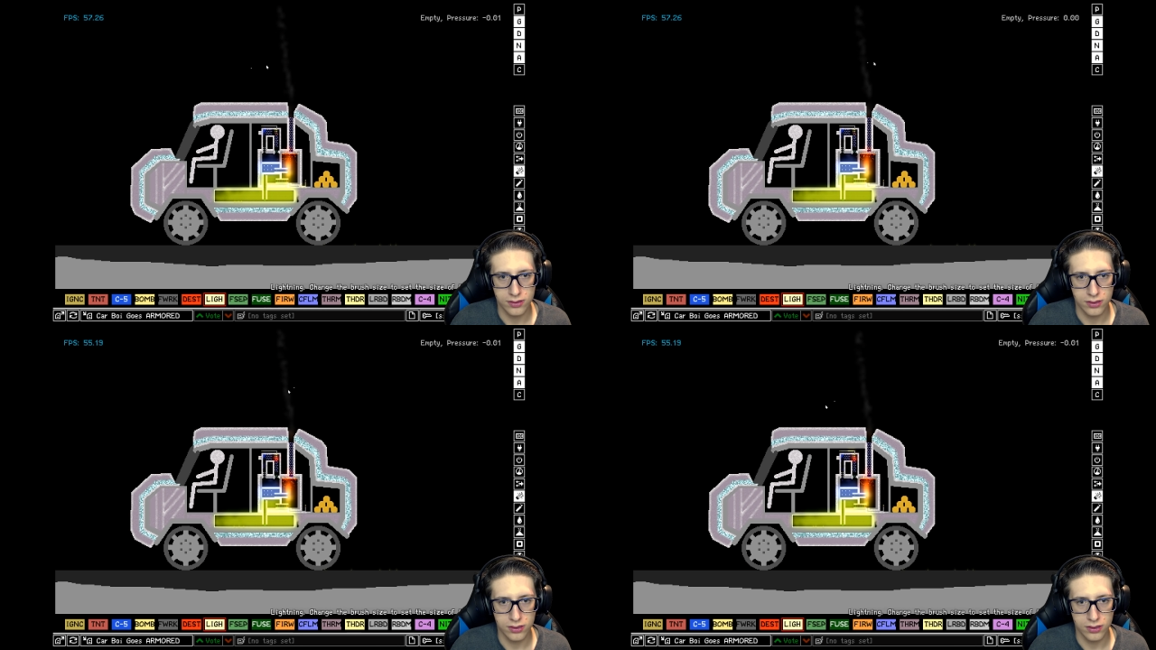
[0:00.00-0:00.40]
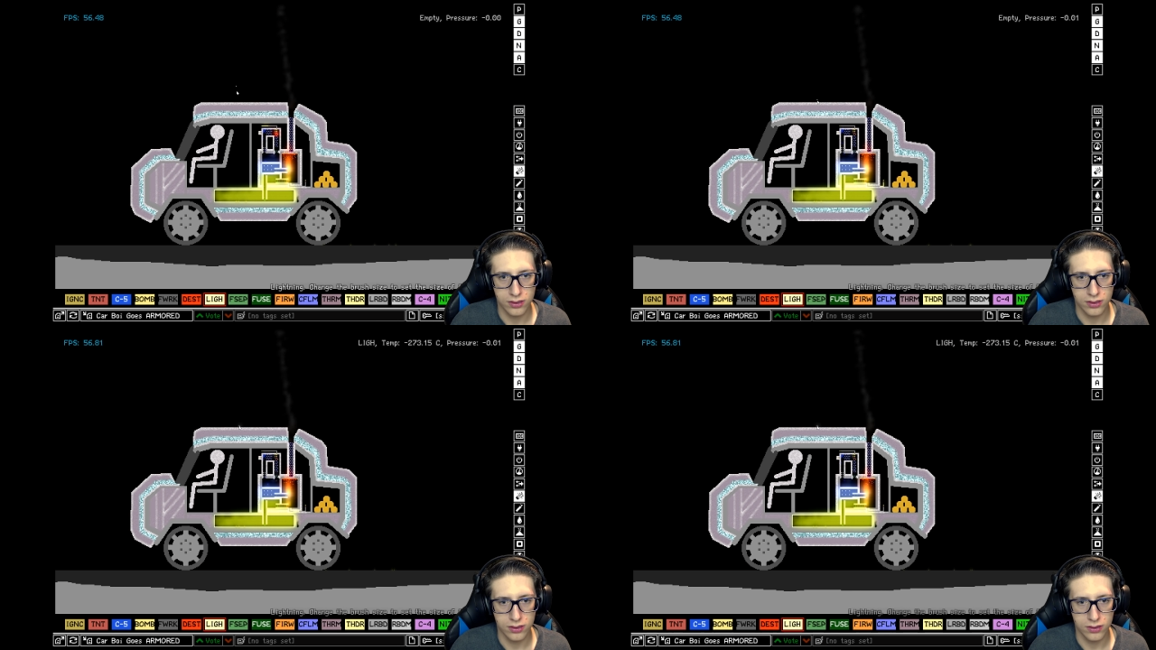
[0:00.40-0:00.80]

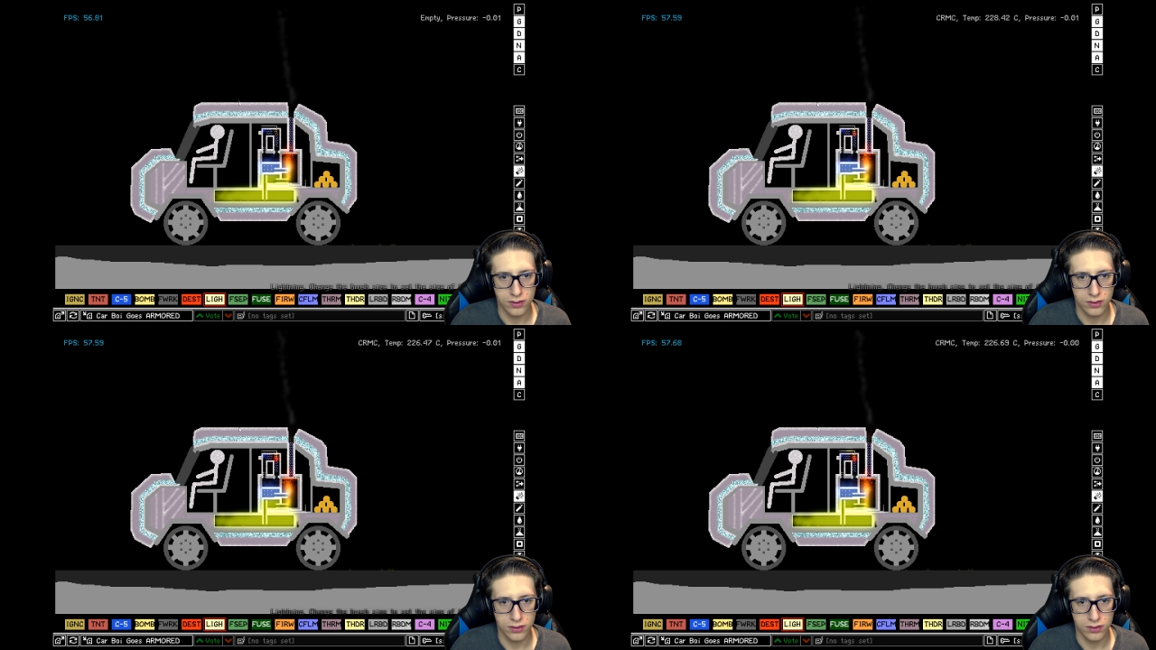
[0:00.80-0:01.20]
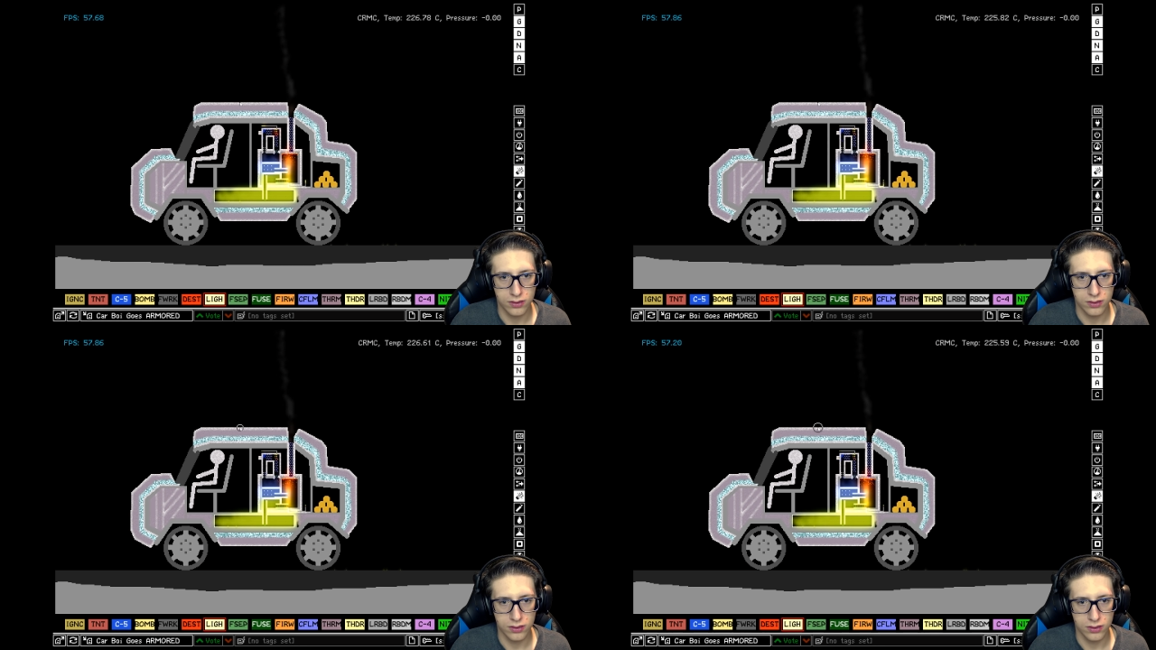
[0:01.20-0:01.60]

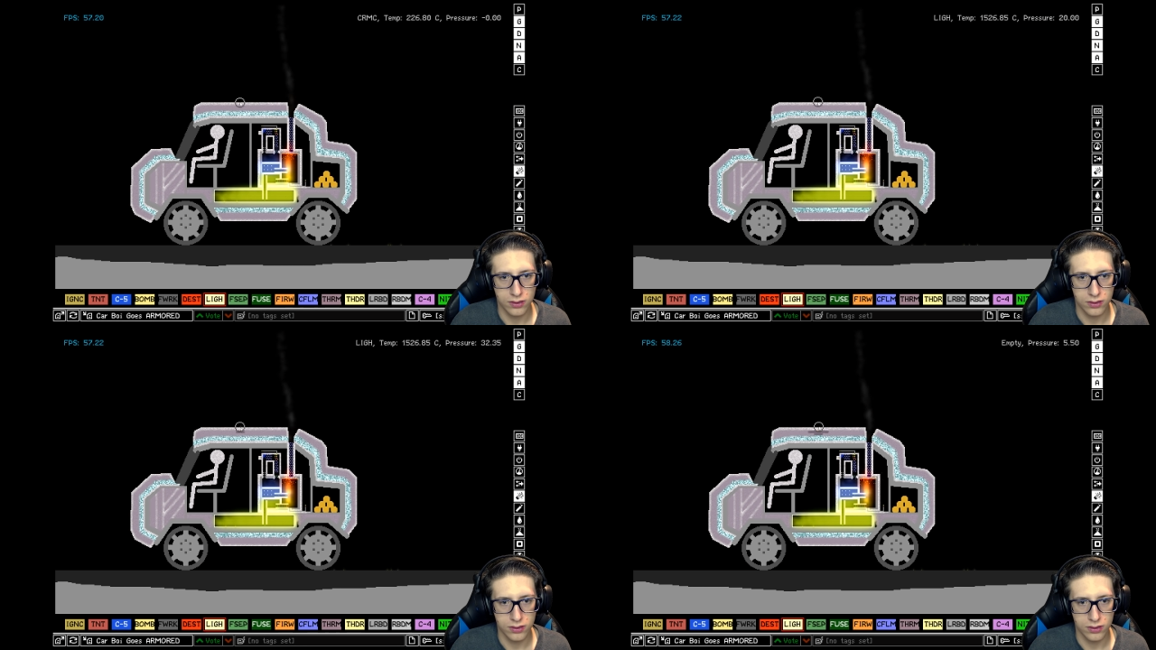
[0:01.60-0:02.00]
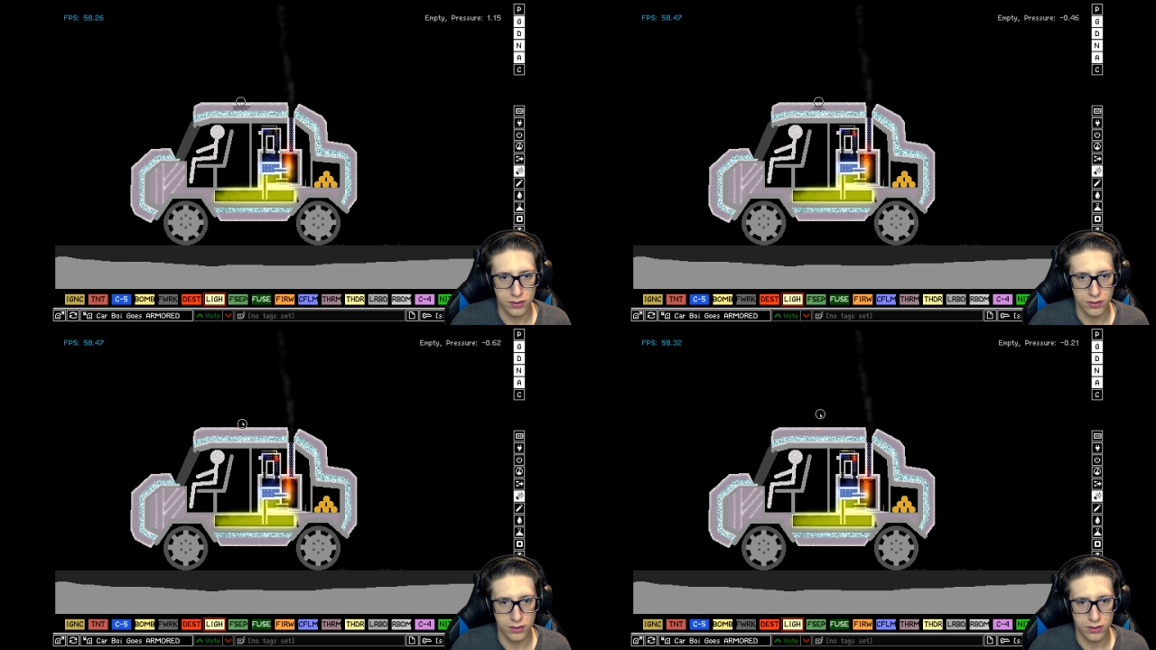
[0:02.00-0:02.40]

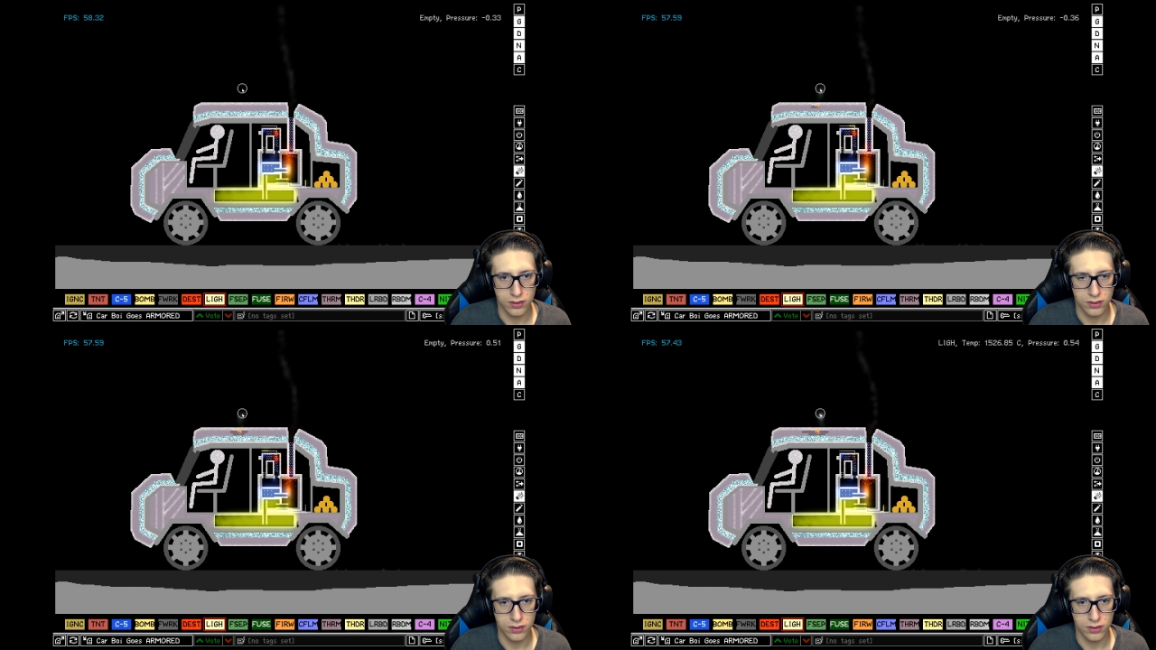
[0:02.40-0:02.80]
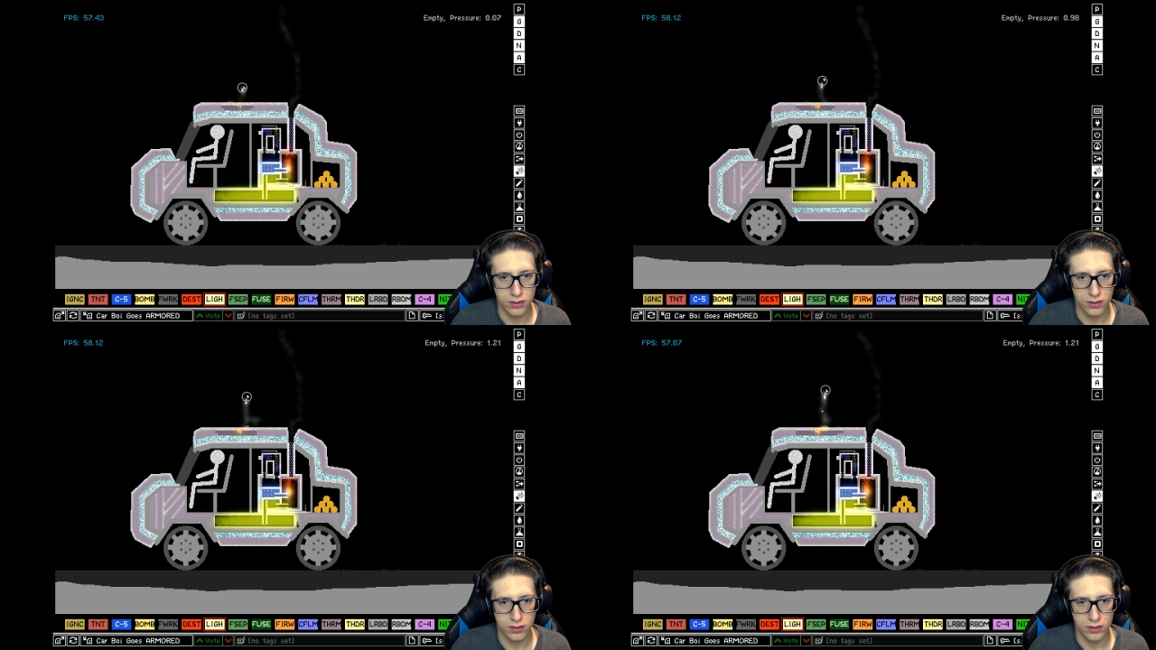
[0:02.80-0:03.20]

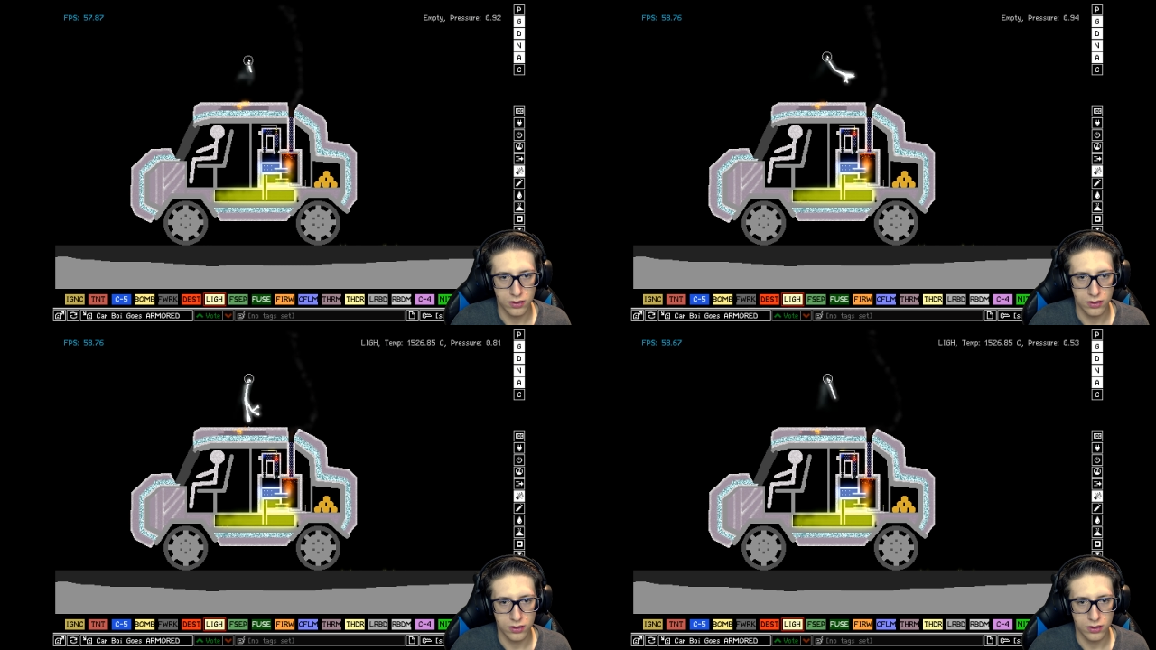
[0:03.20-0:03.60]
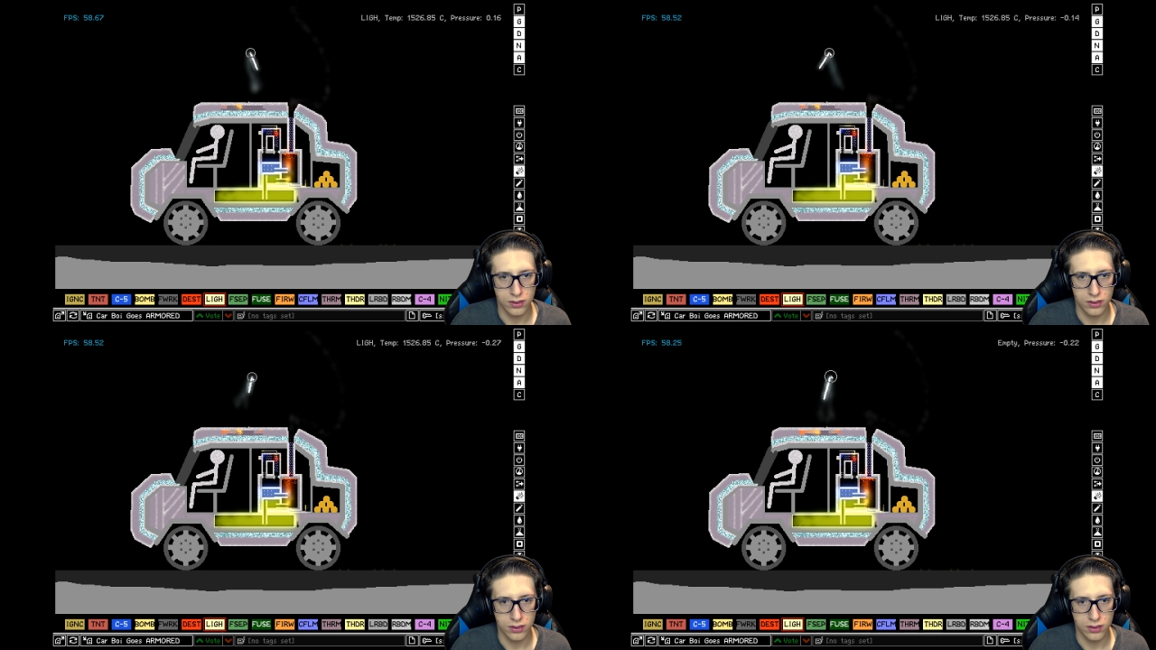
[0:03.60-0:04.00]

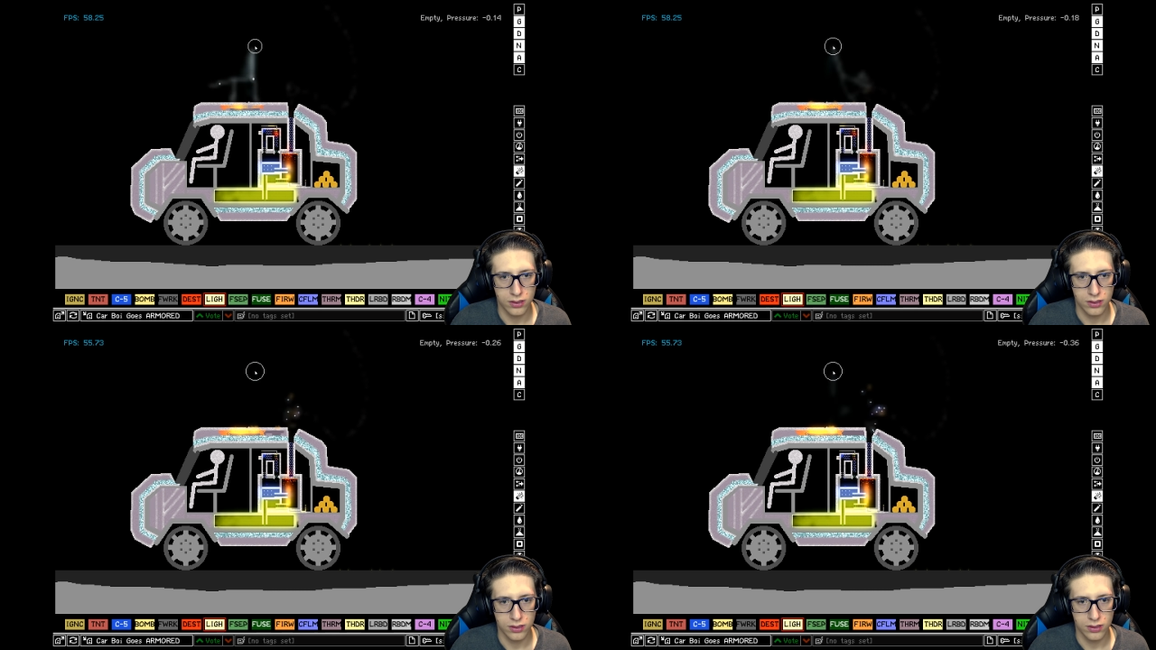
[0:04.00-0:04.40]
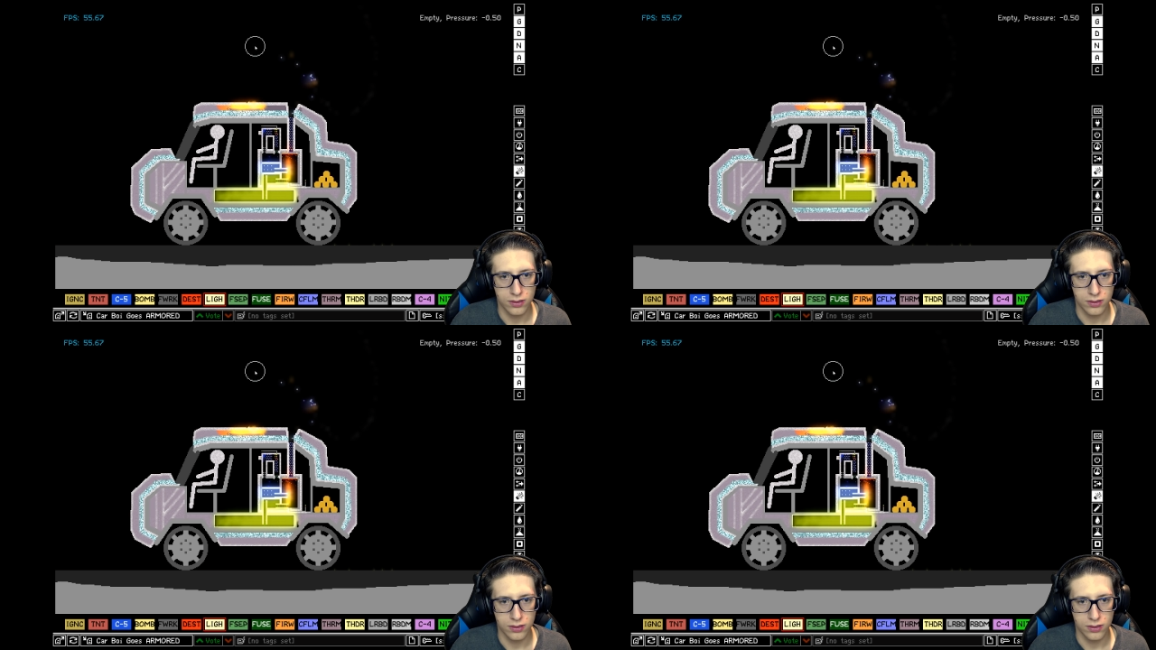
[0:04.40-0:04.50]
[no speech]